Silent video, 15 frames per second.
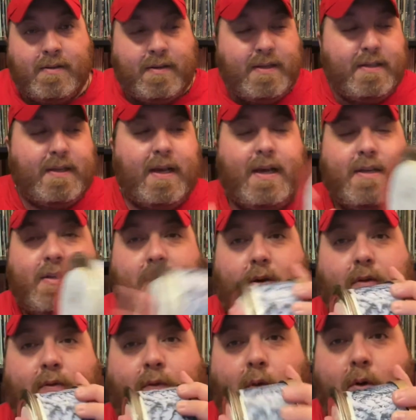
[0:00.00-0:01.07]
These guys
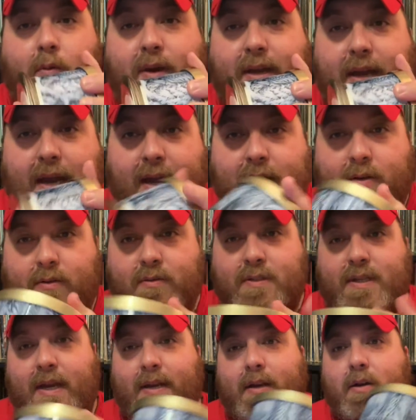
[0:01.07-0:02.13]
are four wick
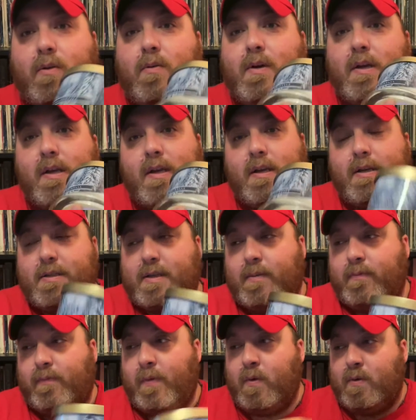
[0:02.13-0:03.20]
candles. I know
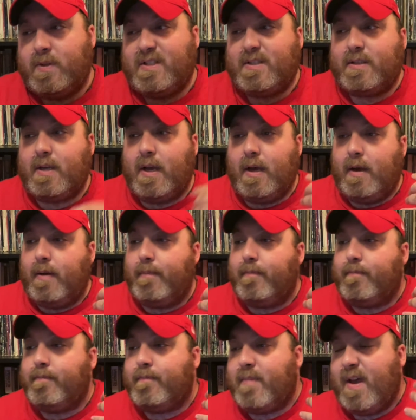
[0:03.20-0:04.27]
some folks
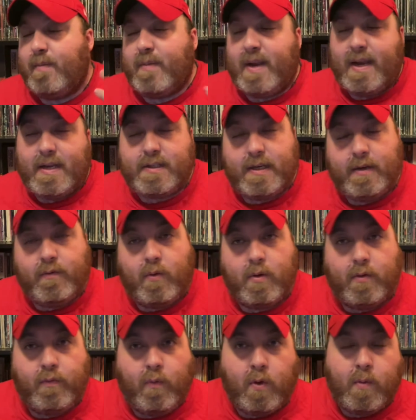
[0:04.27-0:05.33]
um, have been asking for
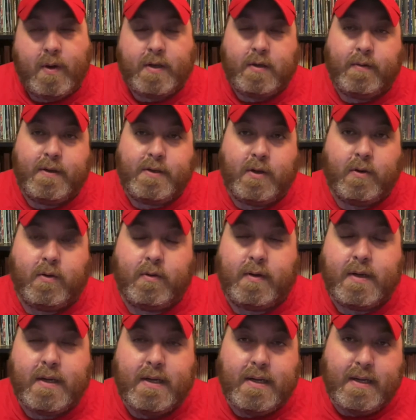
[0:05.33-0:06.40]
the four wick to return
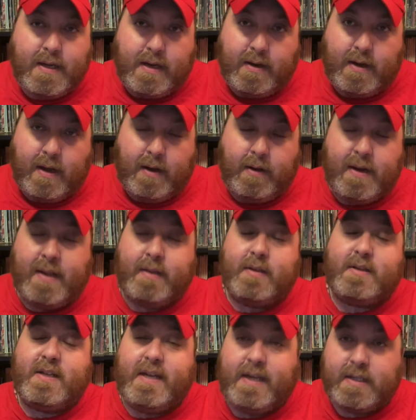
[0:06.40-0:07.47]
uh, in the
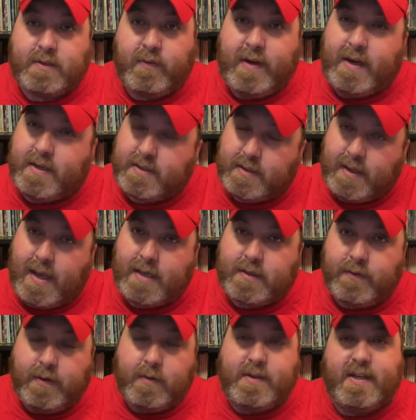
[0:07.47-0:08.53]
T S V, because the last
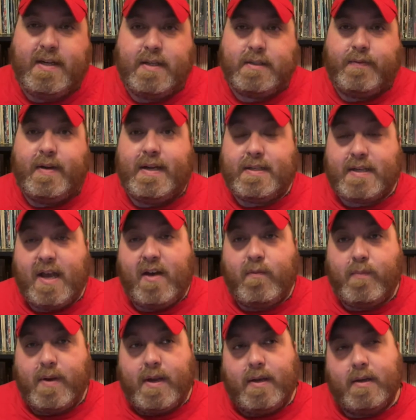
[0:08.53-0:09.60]
few T S Vs have
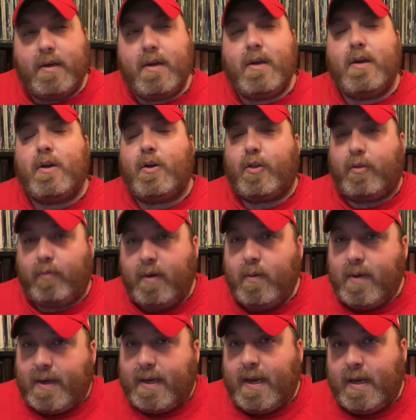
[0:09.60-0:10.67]
been three
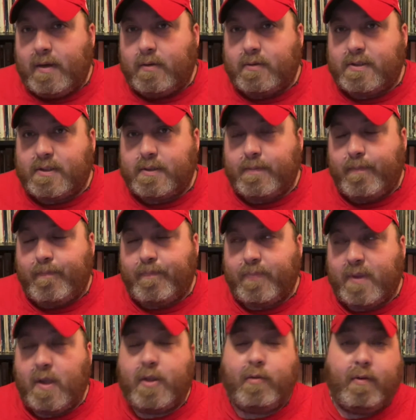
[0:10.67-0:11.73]
wick candles,
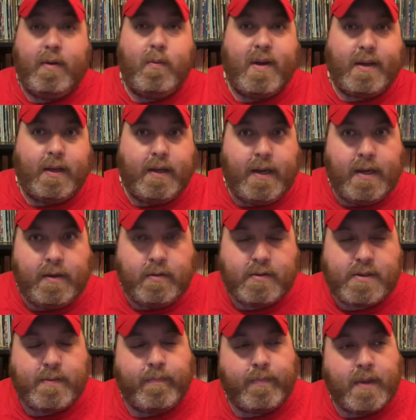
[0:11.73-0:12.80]
three wick candles.